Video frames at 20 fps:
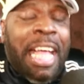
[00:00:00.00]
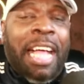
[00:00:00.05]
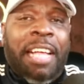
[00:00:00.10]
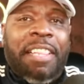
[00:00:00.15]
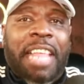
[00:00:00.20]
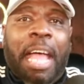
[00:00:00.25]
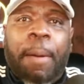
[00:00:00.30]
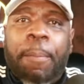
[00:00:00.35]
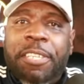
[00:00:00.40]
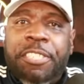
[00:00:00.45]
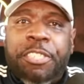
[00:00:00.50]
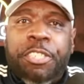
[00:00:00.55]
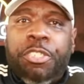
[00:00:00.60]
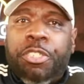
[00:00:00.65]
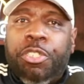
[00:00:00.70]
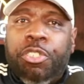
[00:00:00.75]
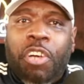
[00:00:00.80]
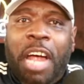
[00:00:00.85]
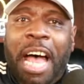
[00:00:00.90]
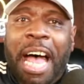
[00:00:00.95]
They would just
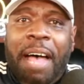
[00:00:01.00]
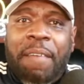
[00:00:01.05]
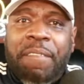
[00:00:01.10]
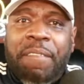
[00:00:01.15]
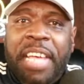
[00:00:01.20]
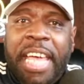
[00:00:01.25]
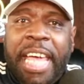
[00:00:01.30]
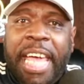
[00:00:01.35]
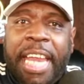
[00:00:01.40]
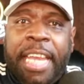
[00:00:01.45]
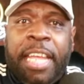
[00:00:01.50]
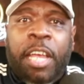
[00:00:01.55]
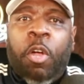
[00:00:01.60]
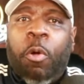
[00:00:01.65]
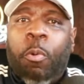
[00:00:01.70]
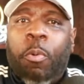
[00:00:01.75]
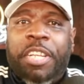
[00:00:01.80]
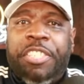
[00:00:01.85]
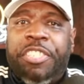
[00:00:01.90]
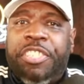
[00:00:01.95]
drive in
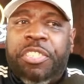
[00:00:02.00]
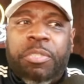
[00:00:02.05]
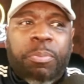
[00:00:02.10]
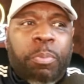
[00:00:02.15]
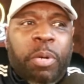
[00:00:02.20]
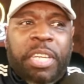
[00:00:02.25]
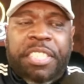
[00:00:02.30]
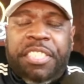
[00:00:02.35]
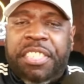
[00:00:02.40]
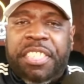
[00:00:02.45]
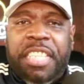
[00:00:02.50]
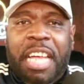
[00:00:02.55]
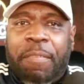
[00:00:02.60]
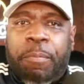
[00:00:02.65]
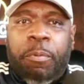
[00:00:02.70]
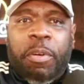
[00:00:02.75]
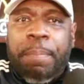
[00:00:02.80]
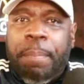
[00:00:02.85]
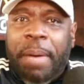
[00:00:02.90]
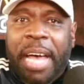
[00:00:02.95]
with with stuff,
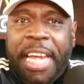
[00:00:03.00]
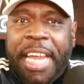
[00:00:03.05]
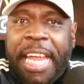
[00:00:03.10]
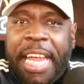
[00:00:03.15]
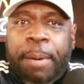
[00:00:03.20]
with money,